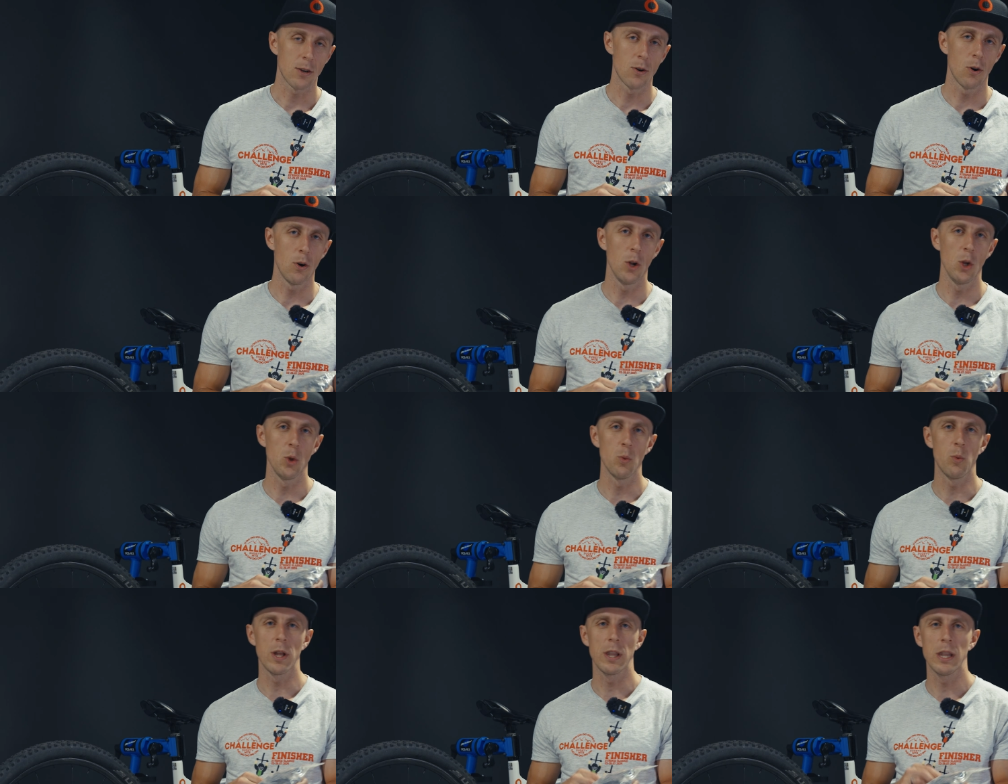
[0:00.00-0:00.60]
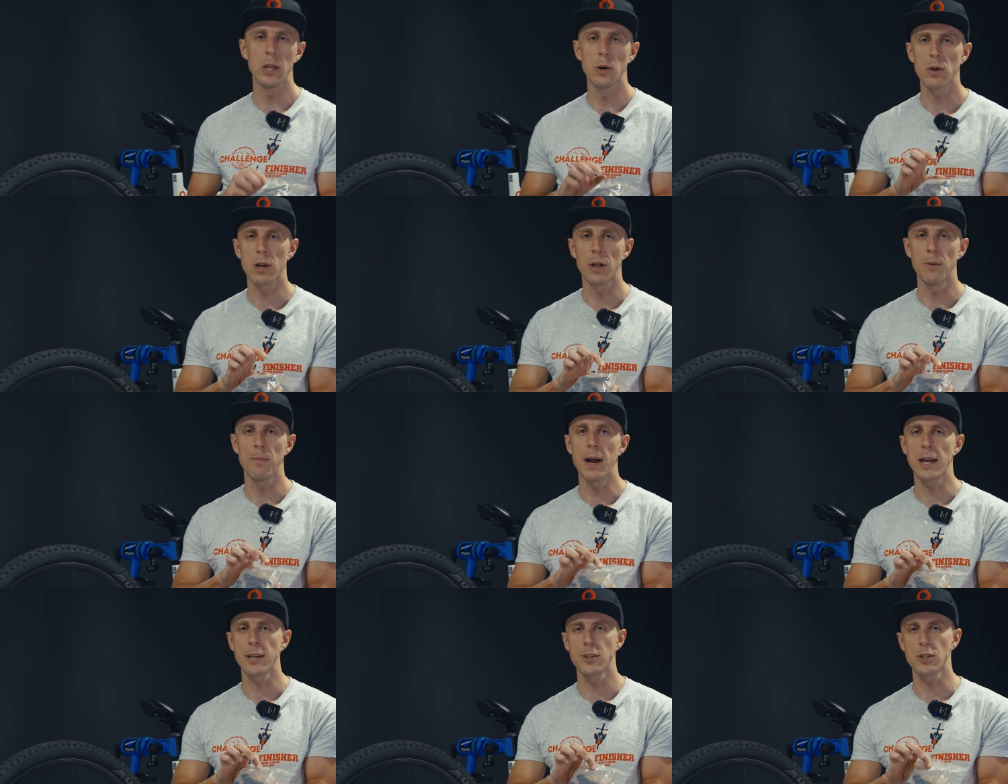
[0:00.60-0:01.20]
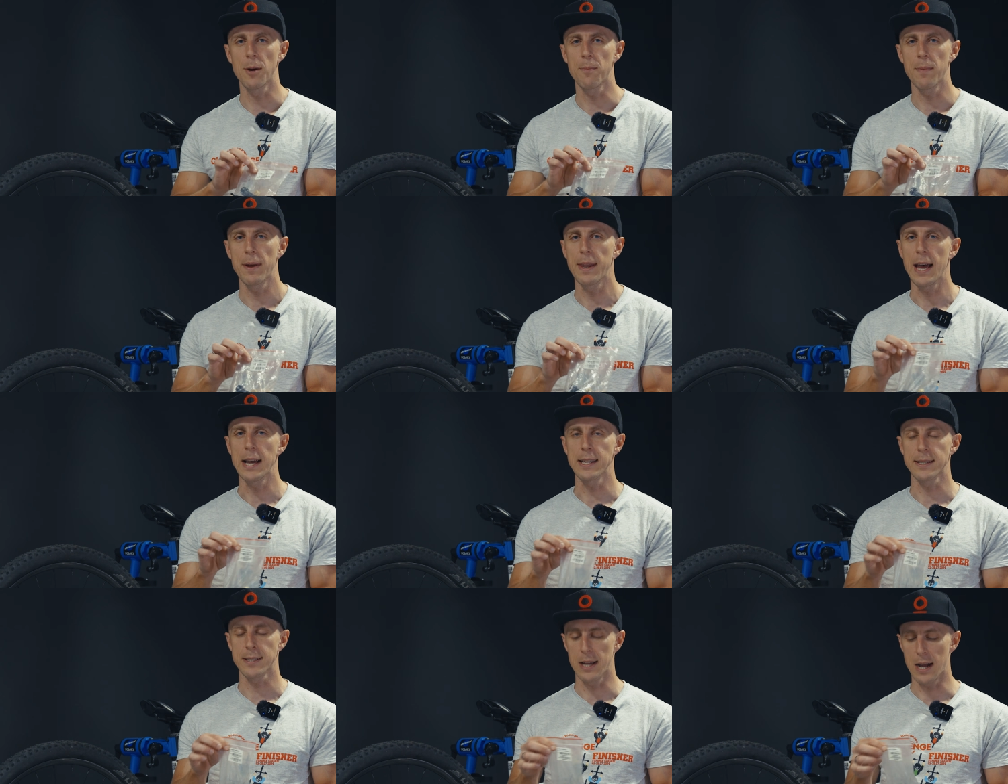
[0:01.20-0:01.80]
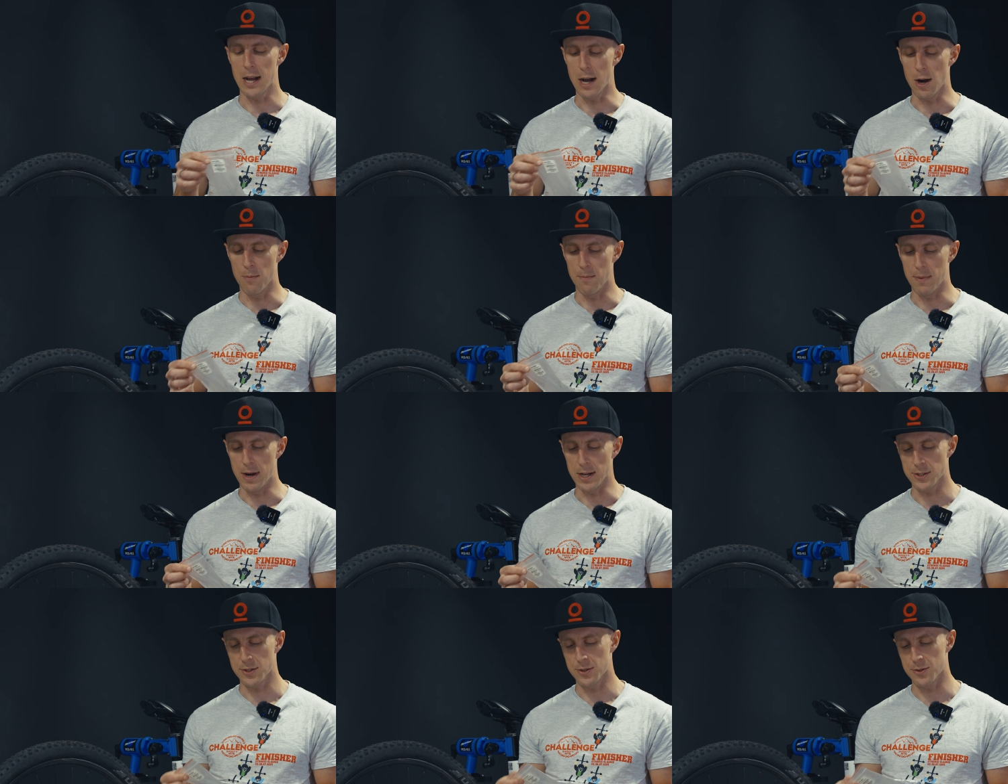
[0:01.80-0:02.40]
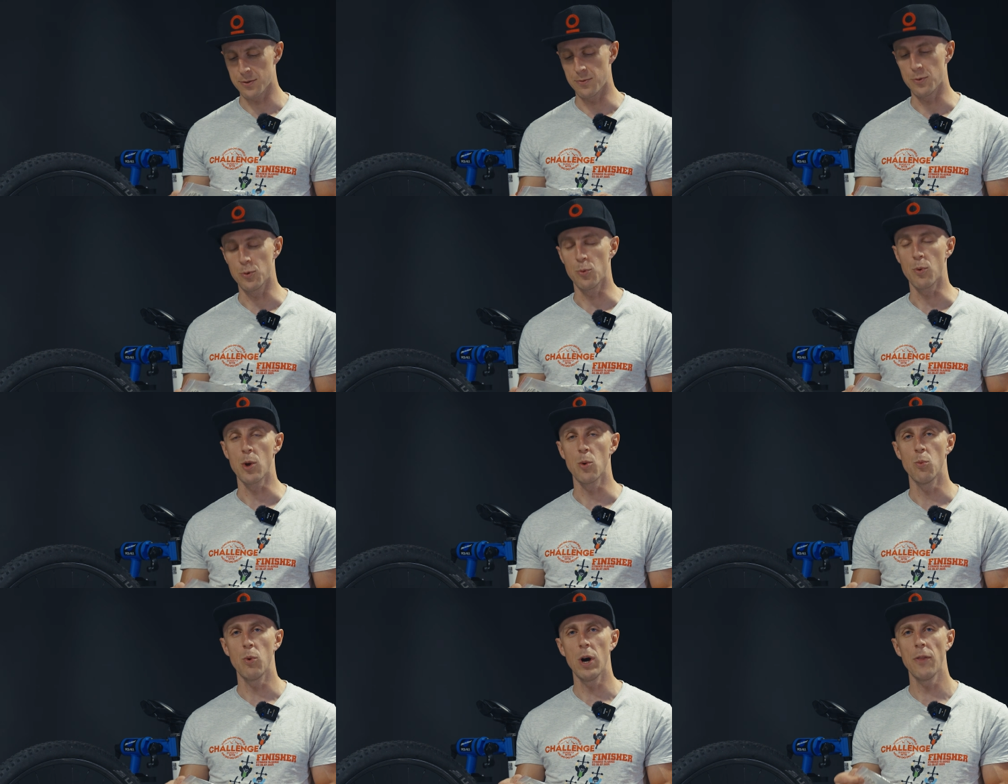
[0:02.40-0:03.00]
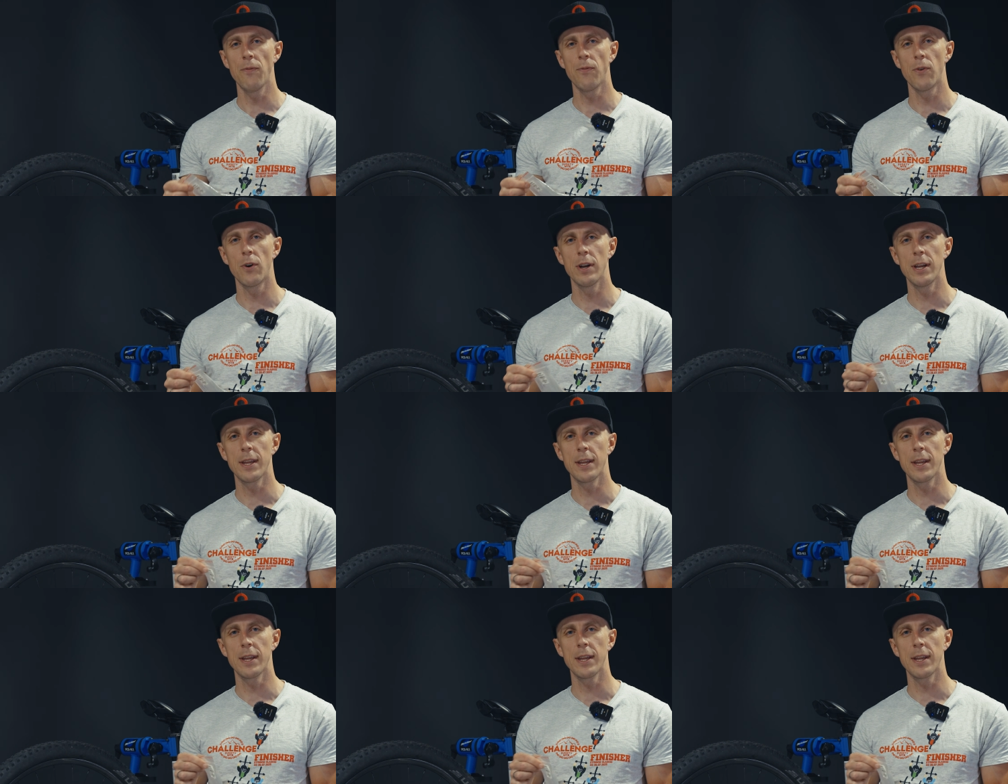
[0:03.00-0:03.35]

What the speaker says: called one local bike shop and asked how much do they want for